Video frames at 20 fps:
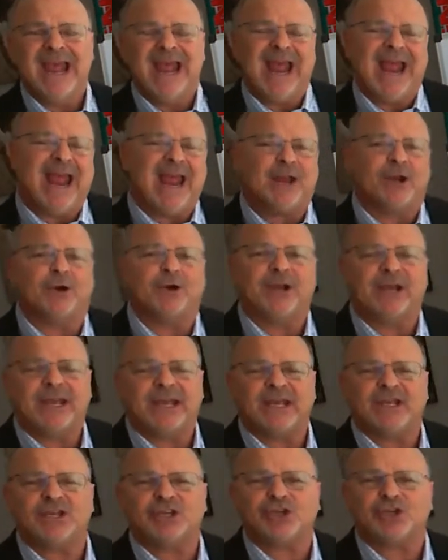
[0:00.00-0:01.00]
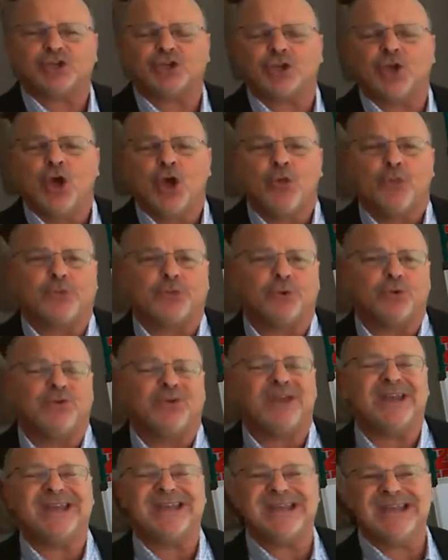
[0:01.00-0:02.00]
Enter in through
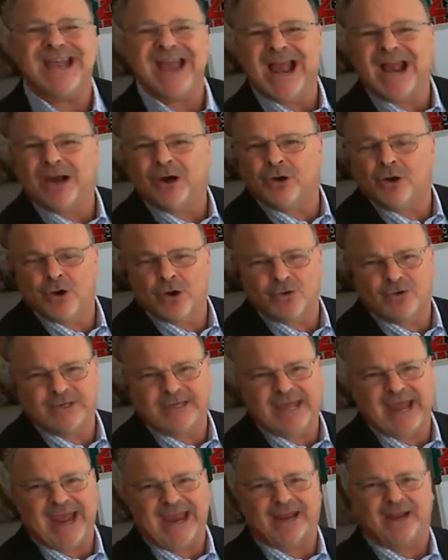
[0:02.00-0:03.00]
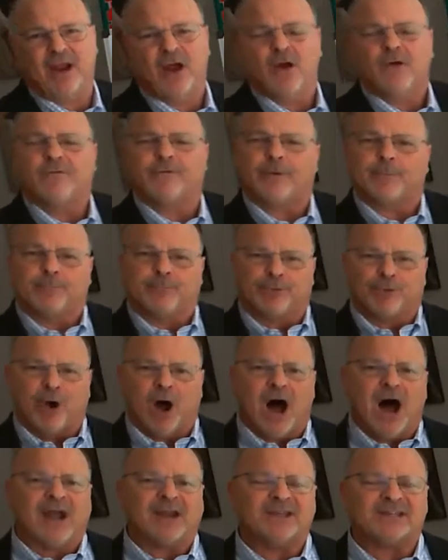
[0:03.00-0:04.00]
the narrow gate, for
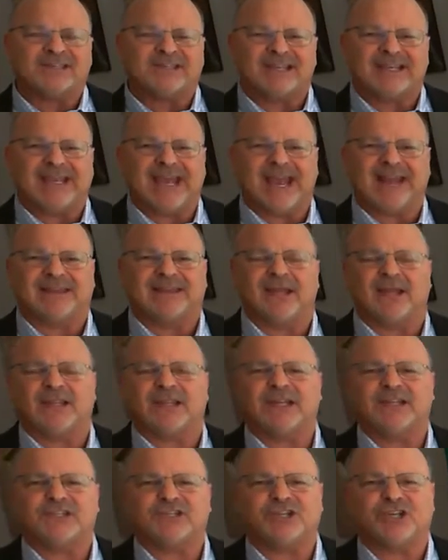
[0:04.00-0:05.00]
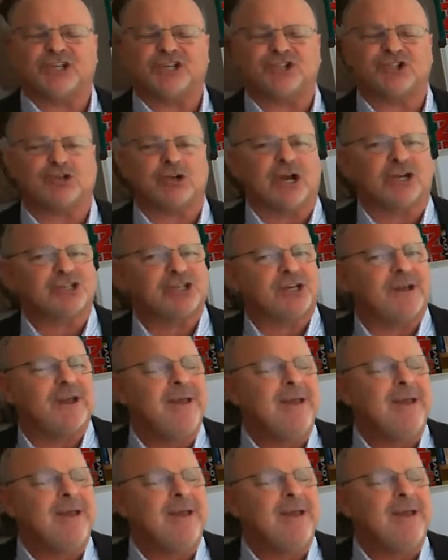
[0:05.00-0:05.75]
broad is the gate that leads to destruction,